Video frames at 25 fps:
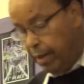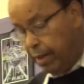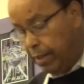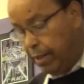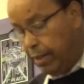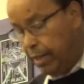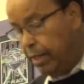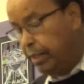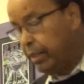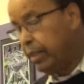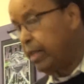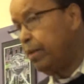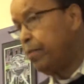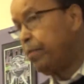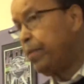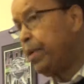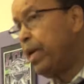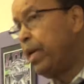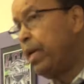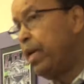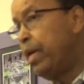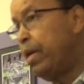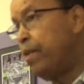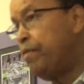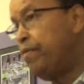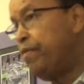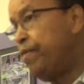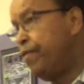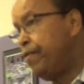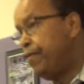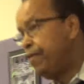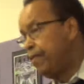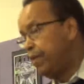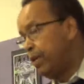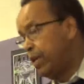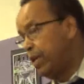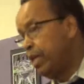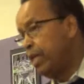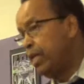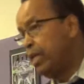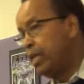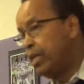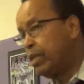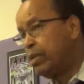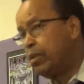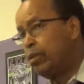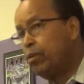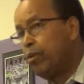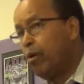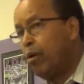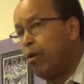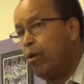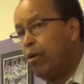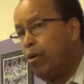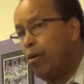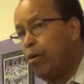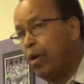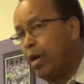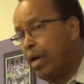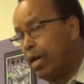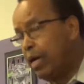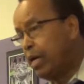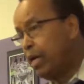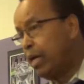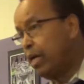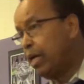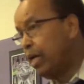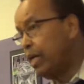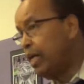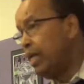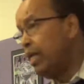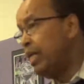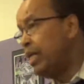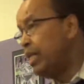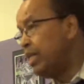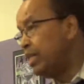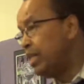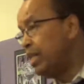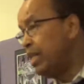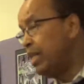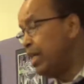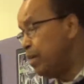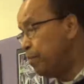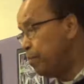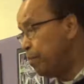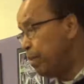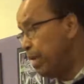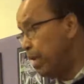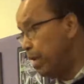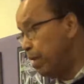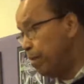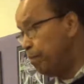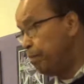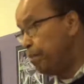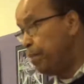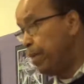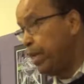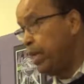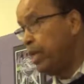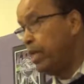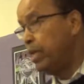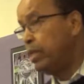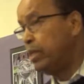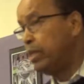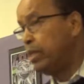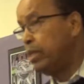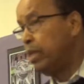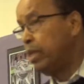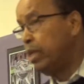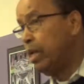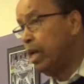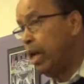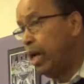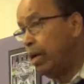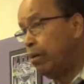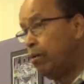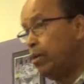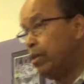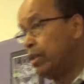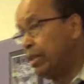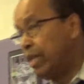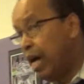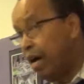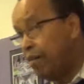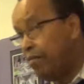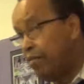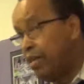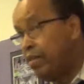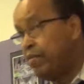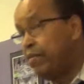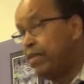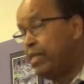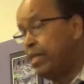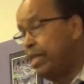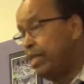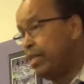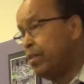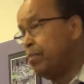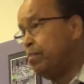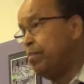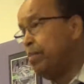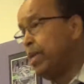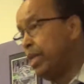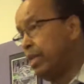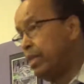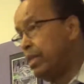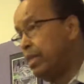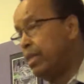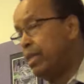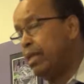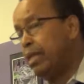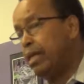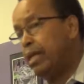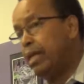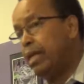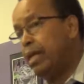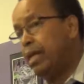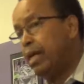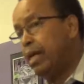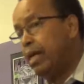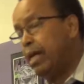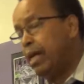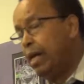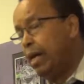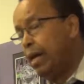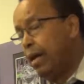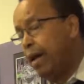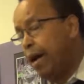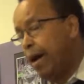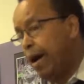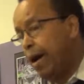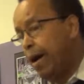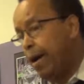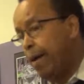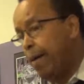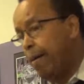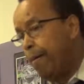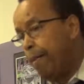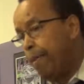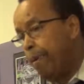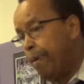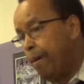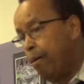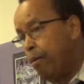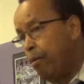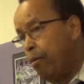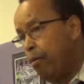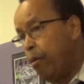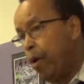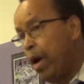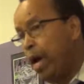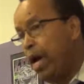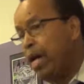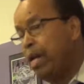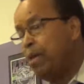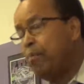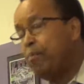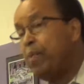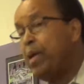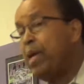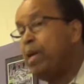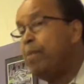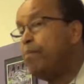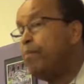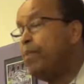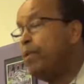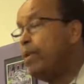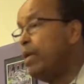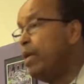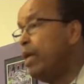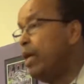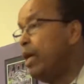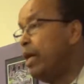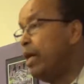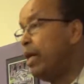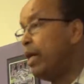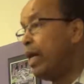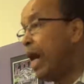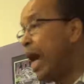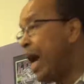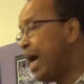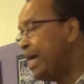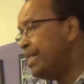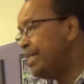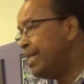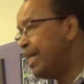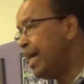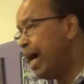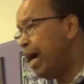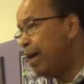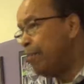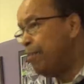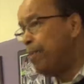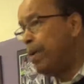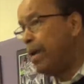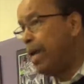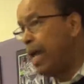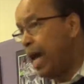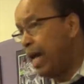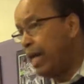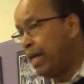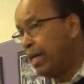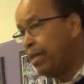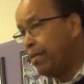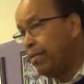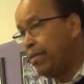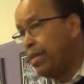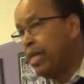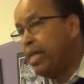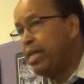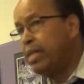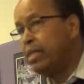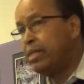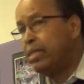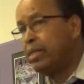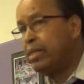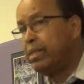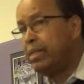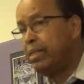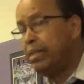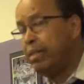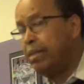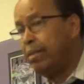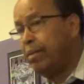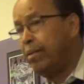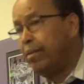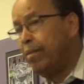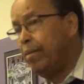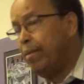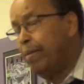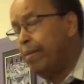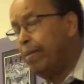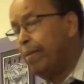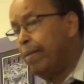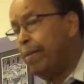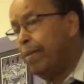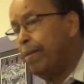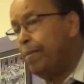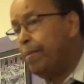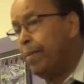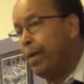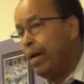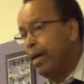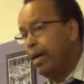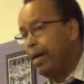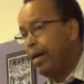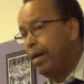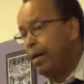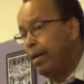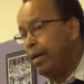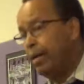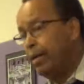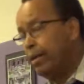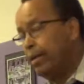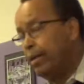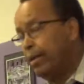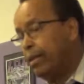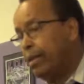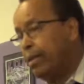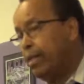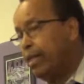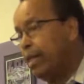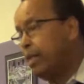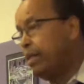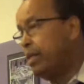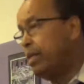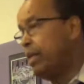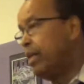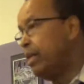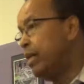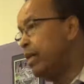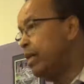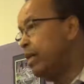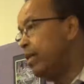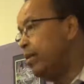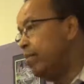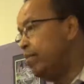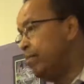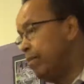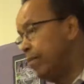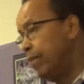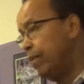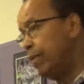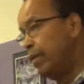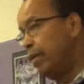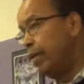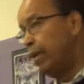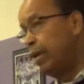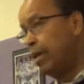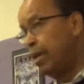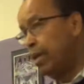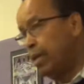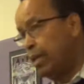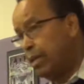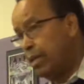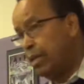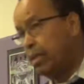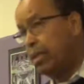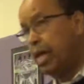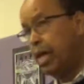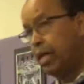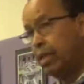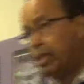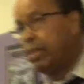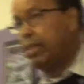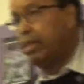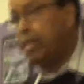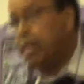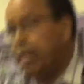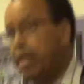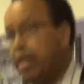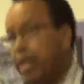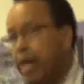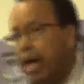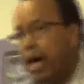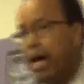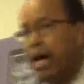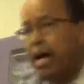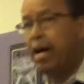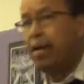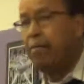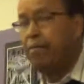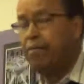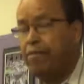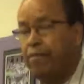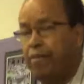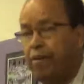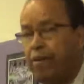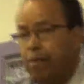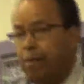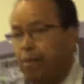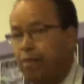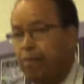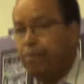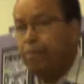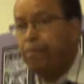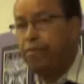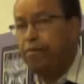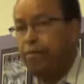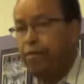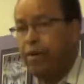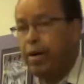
the TPLF leaders no longer really sleep in peace. I don't have evidence, but when people rise up like this, the dream that they have of